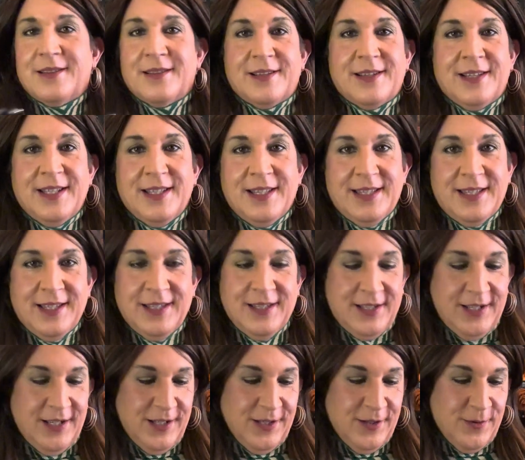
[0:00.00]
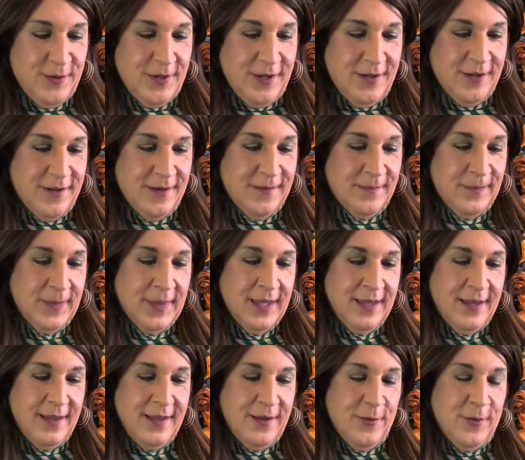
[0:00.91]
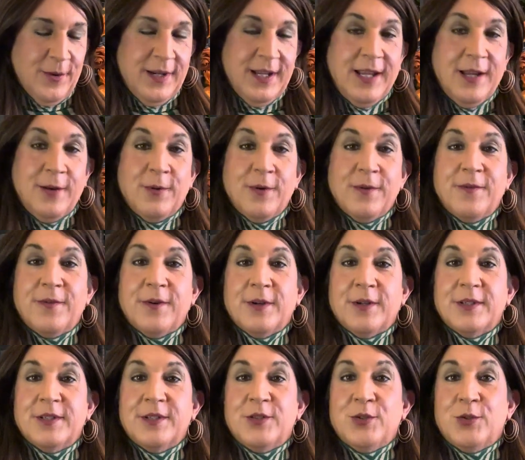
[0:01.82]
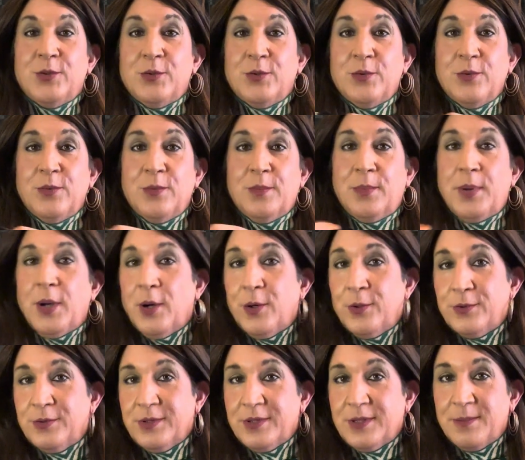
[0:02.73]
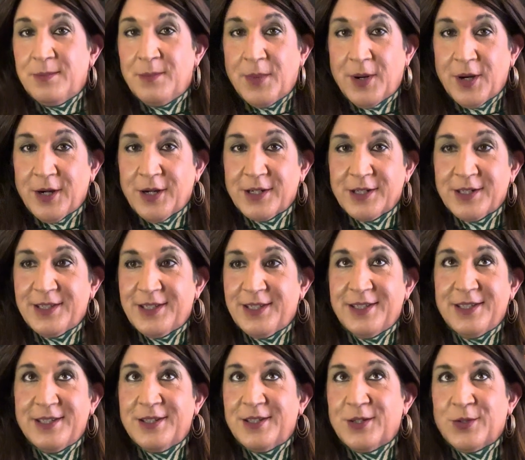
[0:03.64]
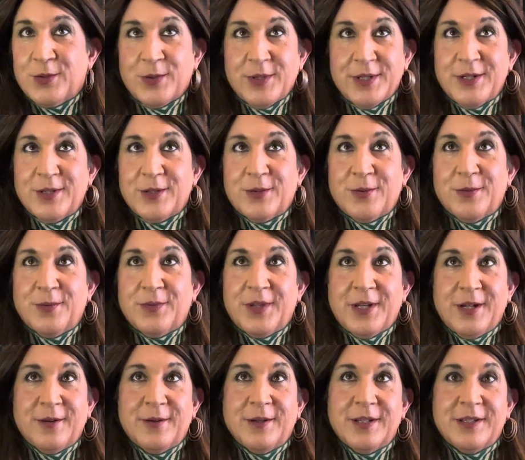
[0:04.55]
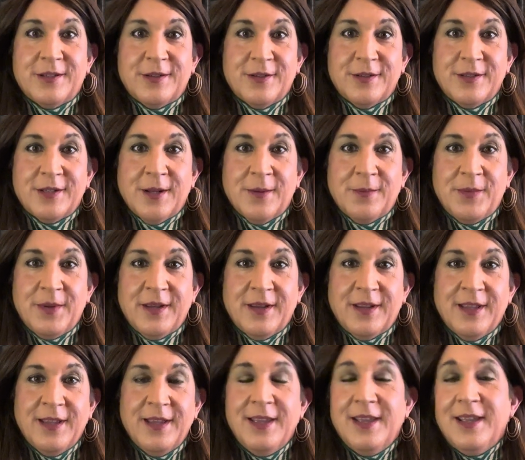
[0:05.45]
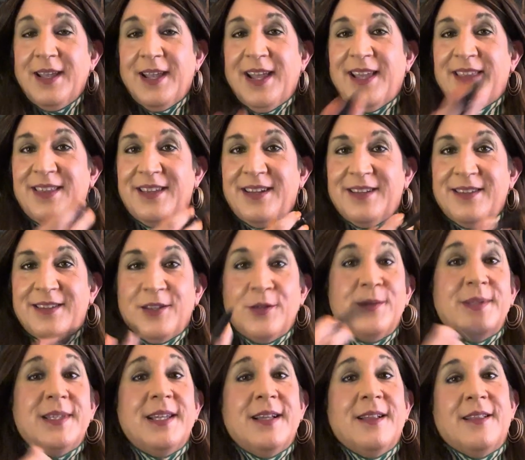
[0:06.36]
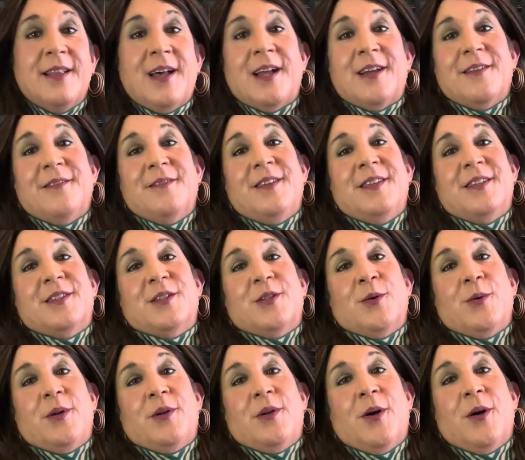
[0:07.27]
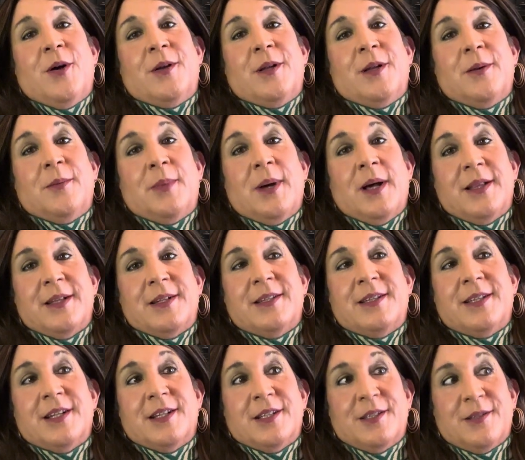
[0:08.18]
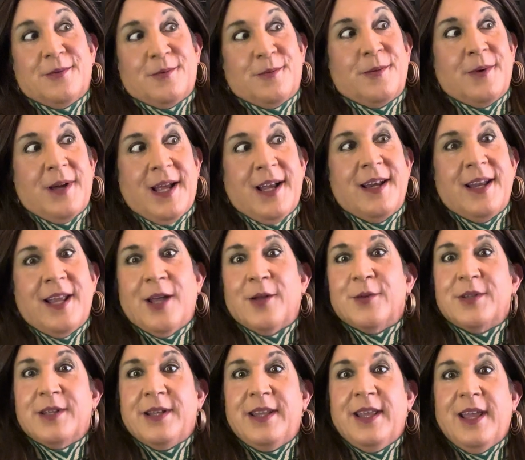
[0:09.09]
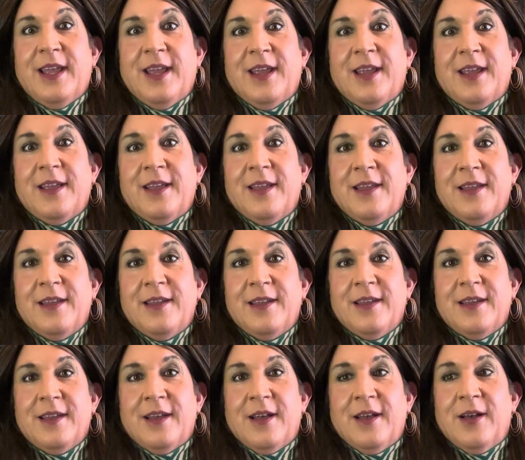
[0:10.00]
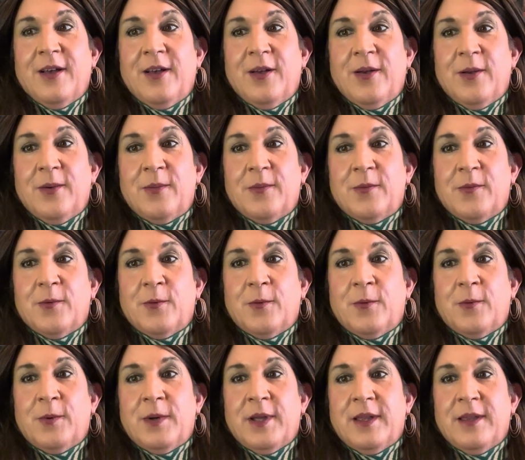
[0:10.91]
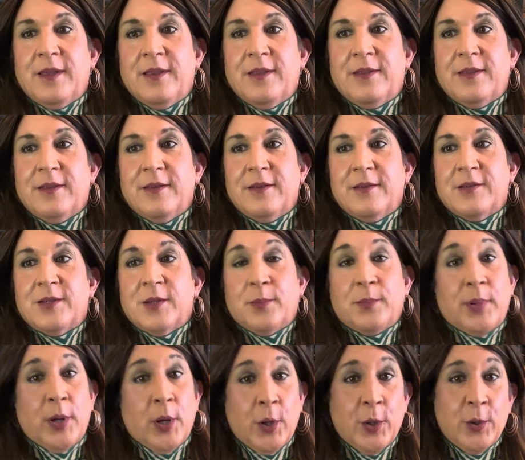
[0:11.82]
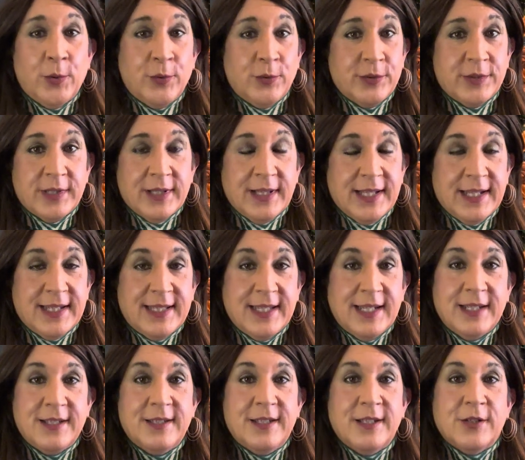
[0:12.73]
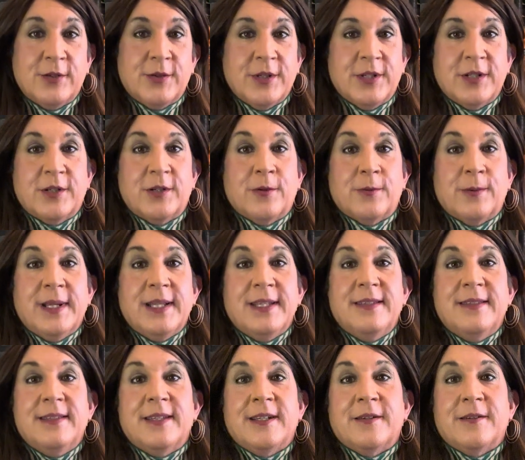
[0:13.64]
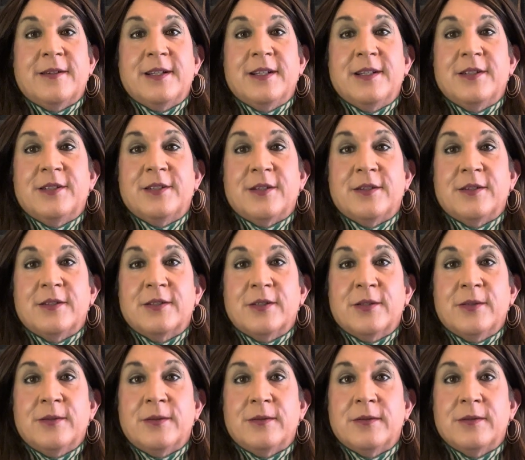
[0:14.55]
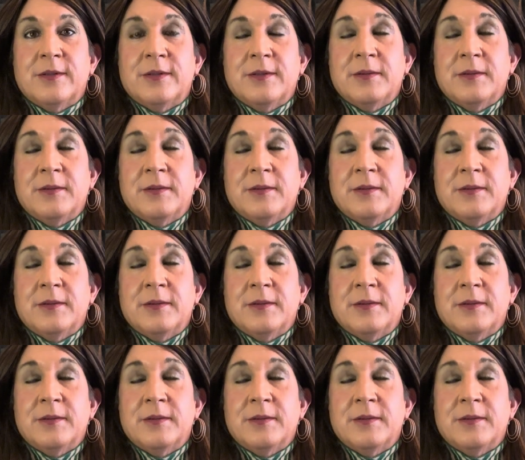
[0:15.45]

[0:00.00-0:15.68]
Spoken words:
gets these things wrong when he refers to post-Marxist critical theorists or something. And there, you see a lot of this going on in politics right now today, with supposedly teaching critical race theory in certain schools.